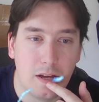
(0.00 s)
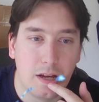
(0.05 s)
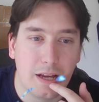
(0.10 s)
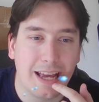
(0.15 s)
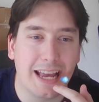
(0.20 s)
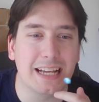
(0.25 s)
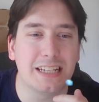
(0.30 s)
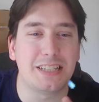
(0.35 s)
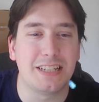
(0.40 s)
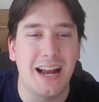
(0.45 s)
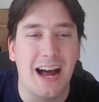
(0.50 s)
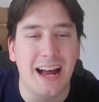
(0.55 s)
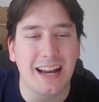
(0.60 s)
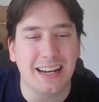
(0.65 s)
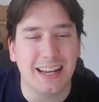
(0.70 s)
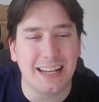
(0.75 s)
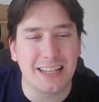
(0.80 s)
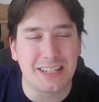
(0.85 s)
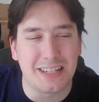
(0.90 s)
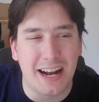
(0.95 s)
It's
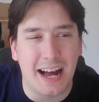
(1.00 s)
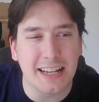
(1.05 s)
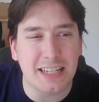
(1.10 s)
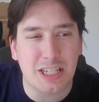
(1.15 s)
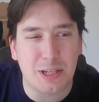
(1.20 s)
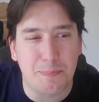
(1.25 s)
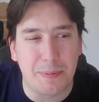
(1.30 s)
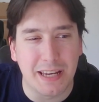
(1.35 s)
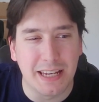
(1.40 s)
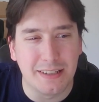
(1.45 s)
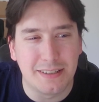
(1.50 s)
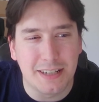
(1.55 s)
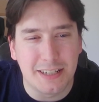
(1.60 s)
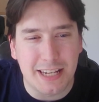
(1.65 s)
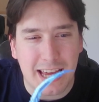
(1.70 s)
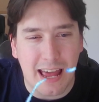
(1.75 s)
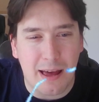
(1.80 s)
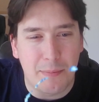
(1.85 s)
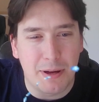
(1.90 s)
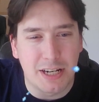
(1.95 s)
not speed to
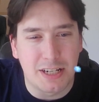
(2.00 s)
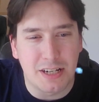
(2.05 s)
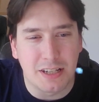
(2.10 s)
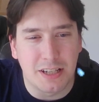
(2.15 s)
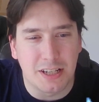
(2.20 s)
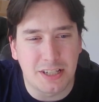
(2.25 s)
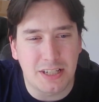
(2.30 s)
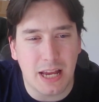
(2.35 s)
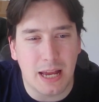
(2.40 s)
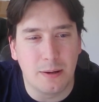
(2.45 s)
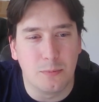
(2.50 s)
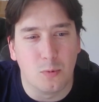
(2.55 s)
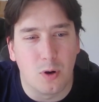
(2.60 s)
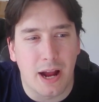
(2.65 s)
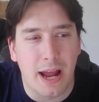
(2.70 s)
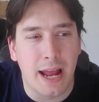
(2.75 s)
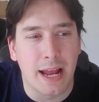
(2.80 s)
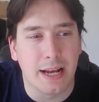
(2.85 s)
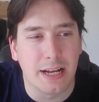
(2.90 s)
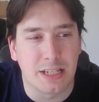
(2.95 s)
damage in the same way.